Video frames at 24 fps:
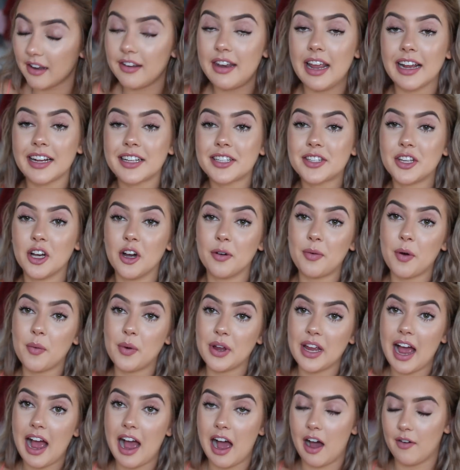Next up,
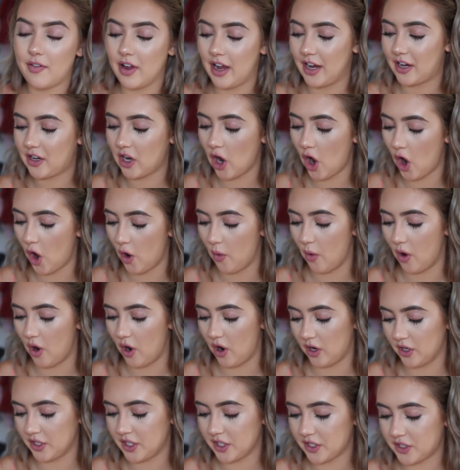we have a
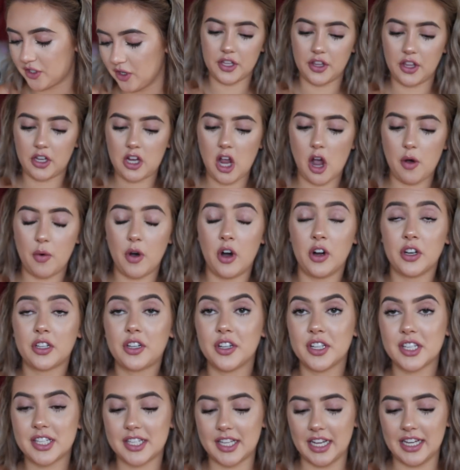co-ord. So the
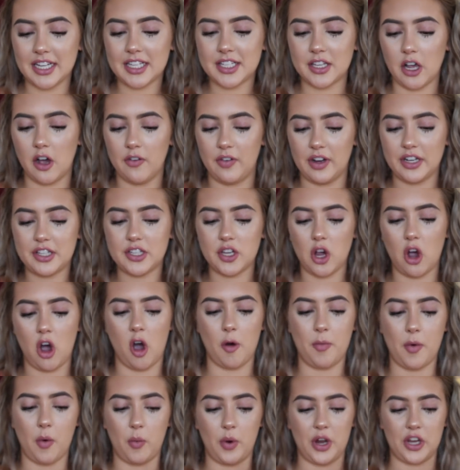co-ord consists of a
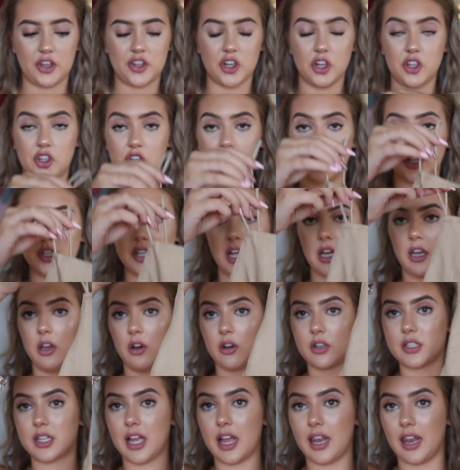top which just
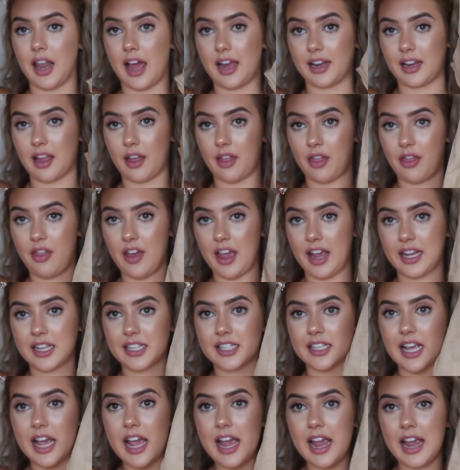looks like
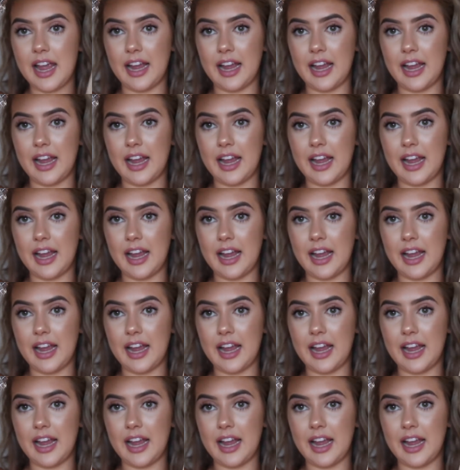this.